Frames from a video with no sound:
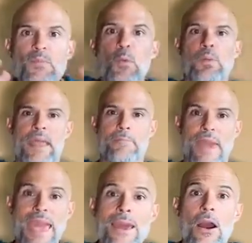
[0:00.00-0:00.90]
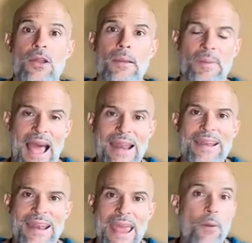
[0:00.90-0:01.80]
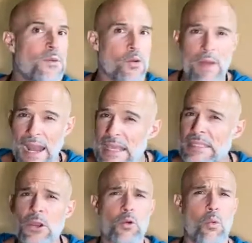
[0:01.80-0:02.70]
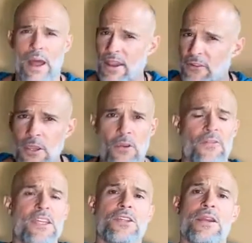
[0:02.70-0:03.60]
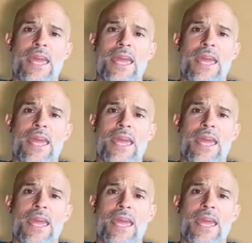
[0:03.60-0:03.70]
to play big on the planet and help humanity or whatever your vision